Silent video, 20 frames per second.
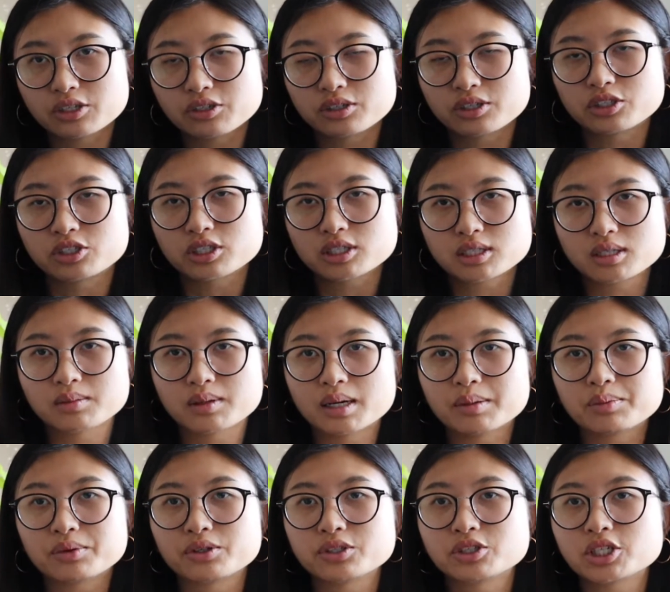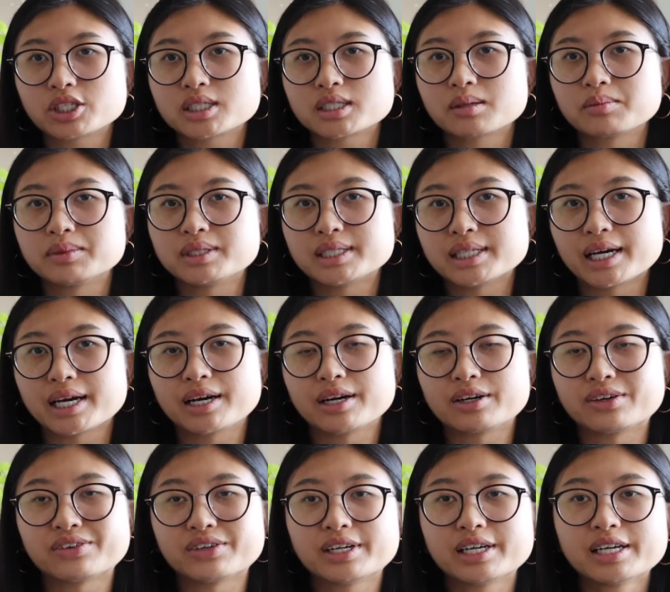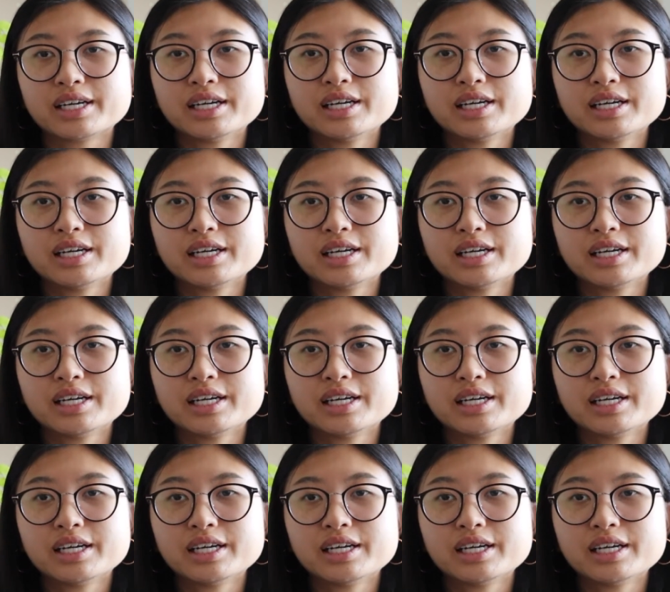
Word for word: You can dress them up or dress them down.